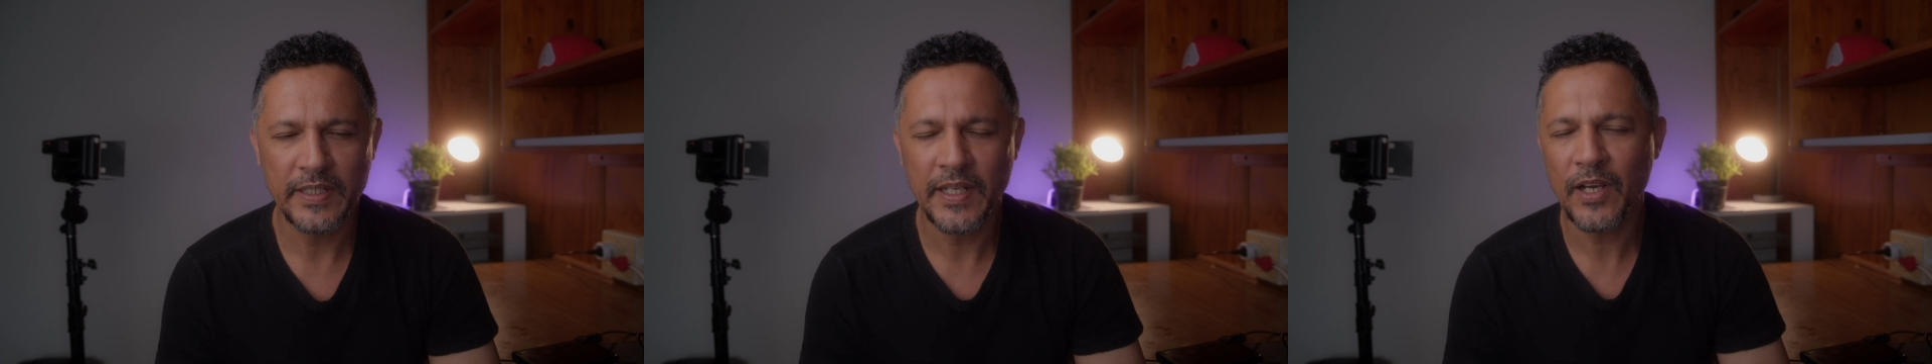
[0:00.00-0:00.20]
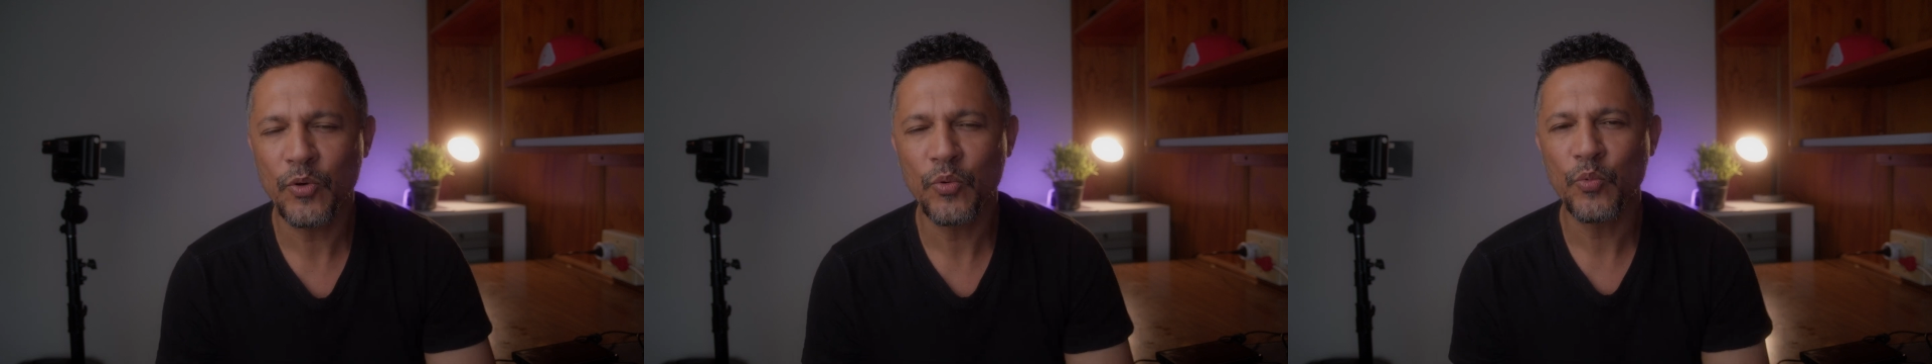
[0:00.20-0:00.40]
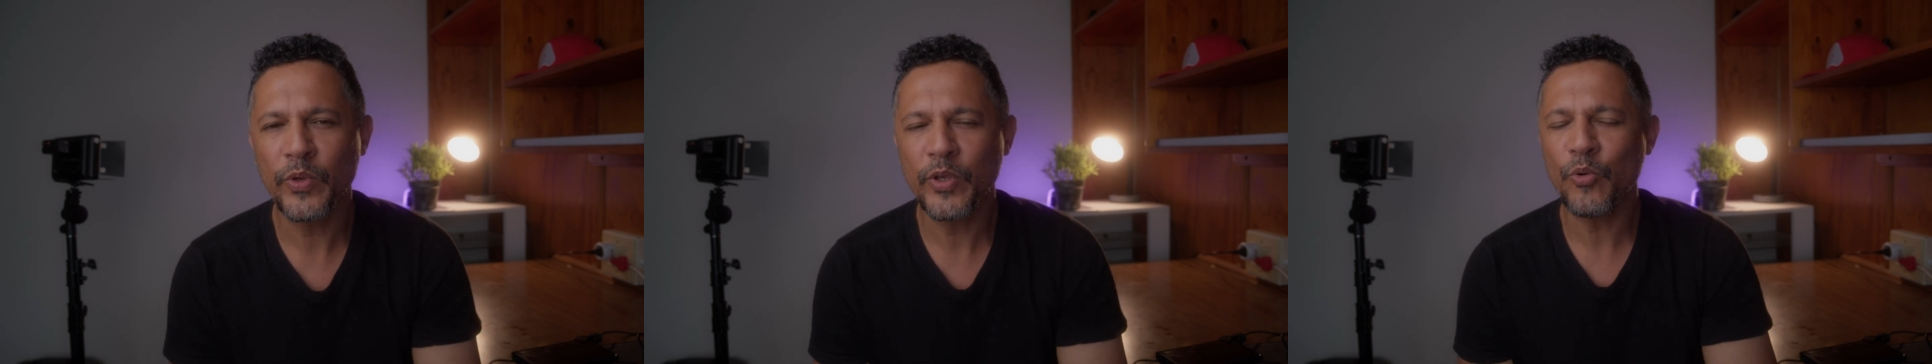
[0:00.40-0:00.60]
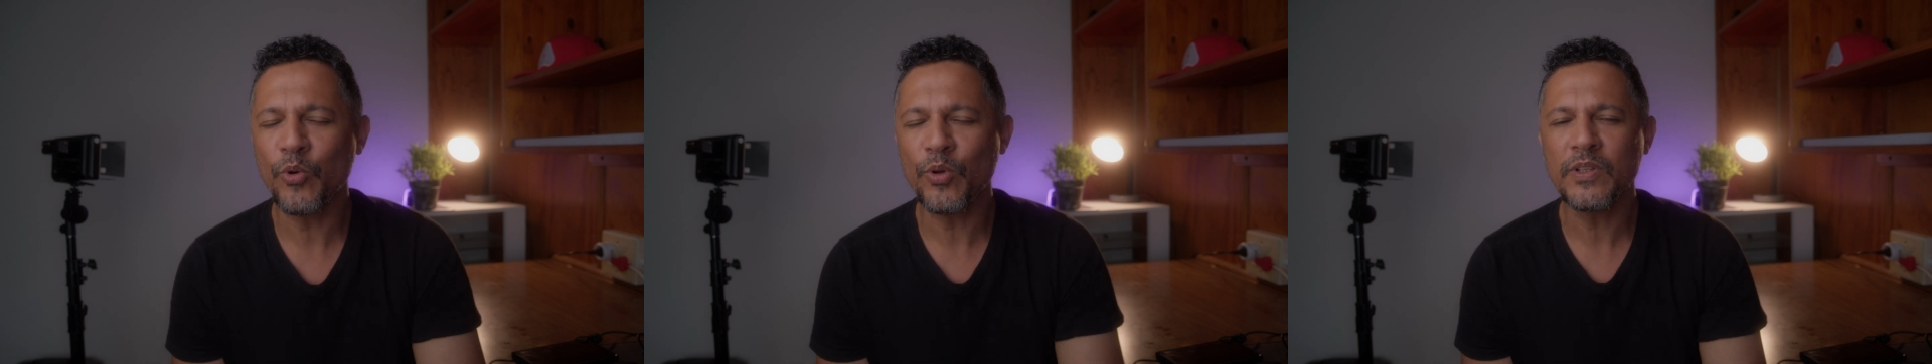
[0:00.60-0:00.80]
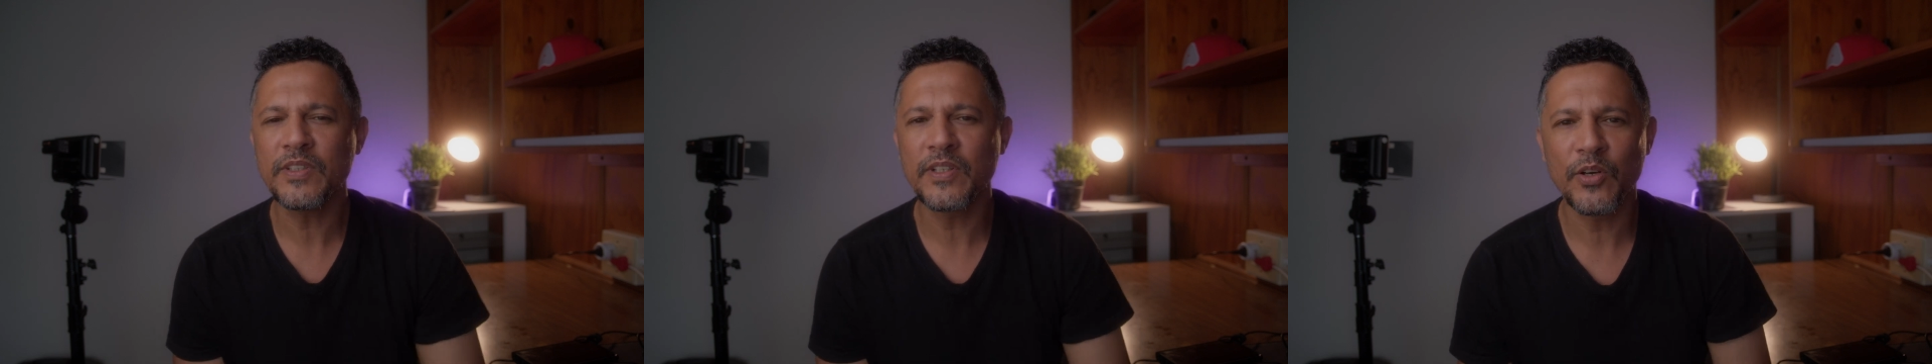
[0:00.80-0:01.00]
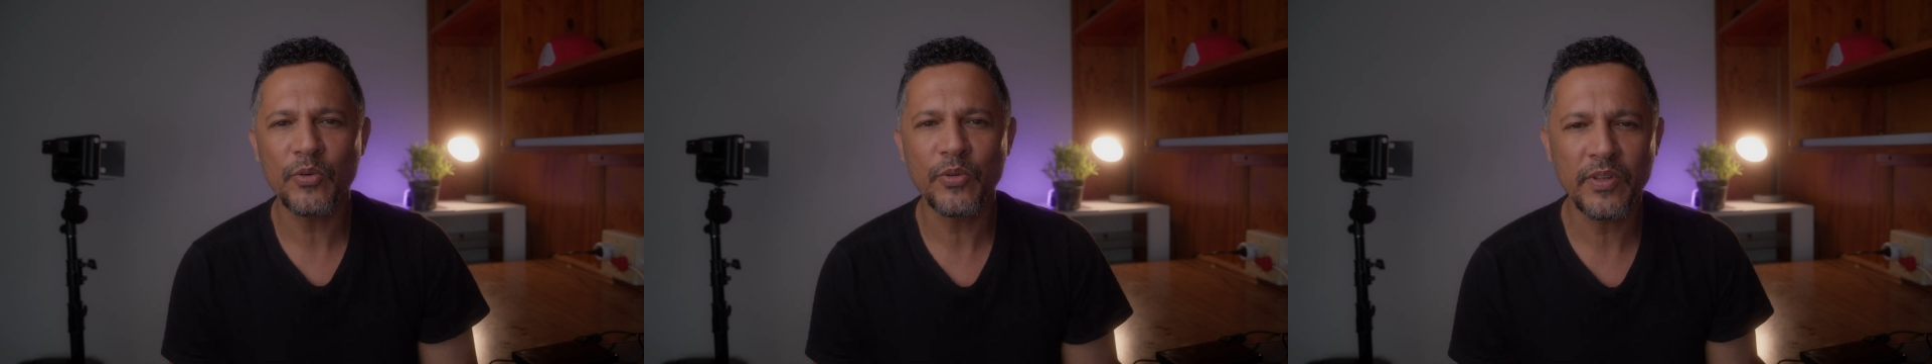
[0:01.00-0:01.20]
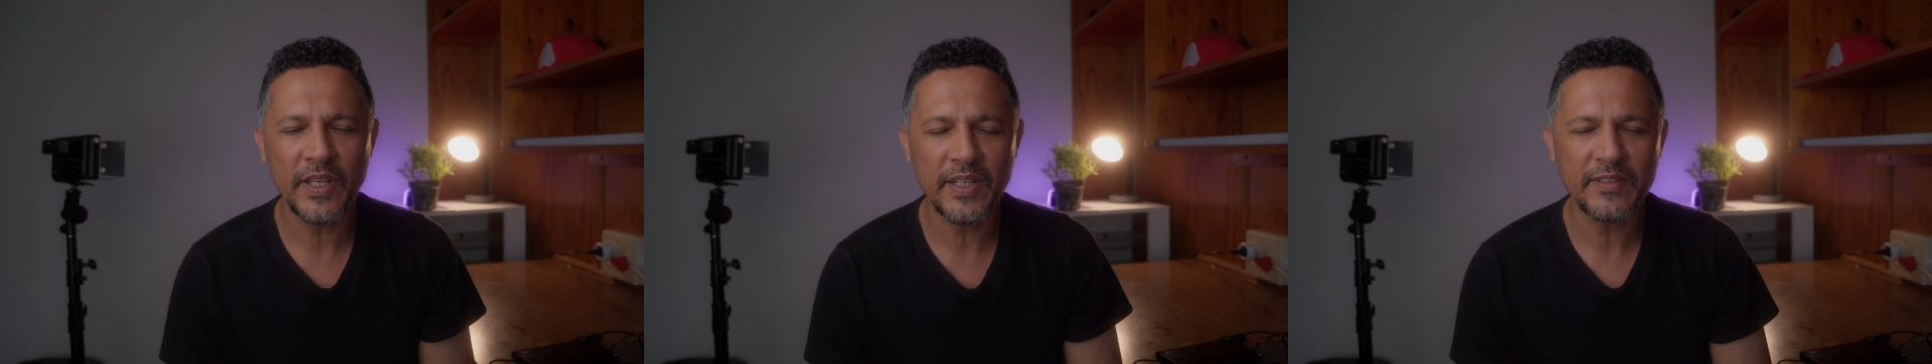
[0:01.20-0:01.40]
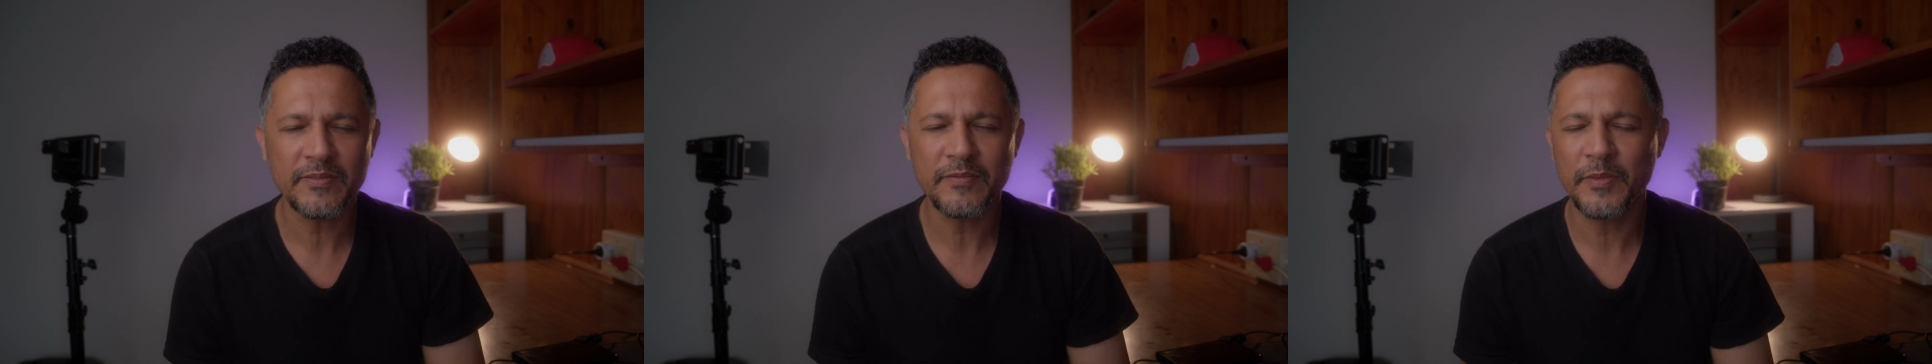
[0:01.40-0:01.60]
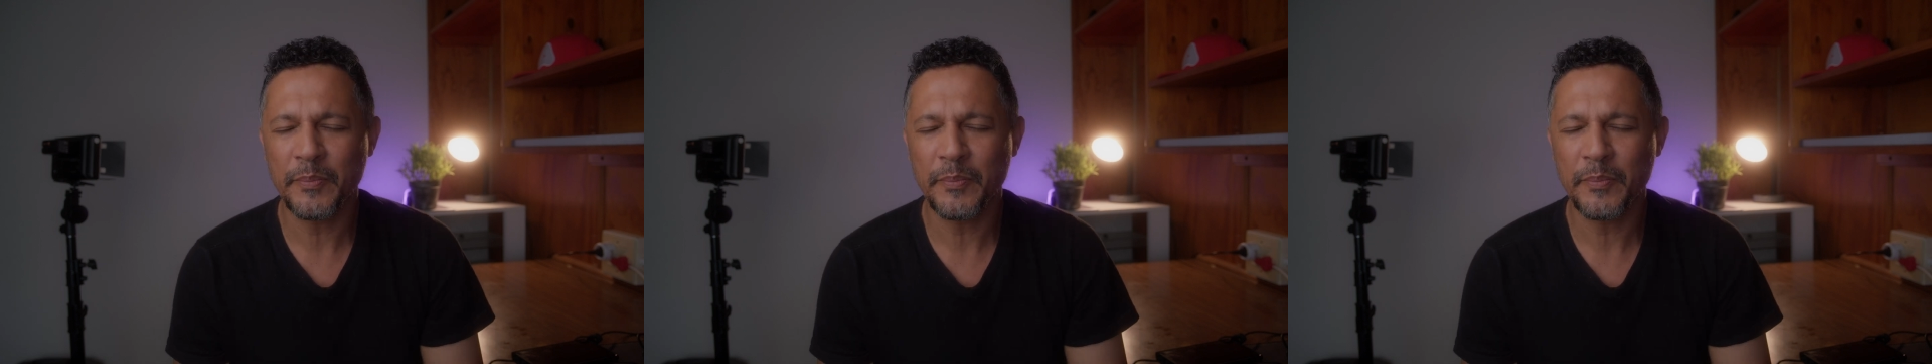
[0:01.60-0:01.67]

Now, we all know that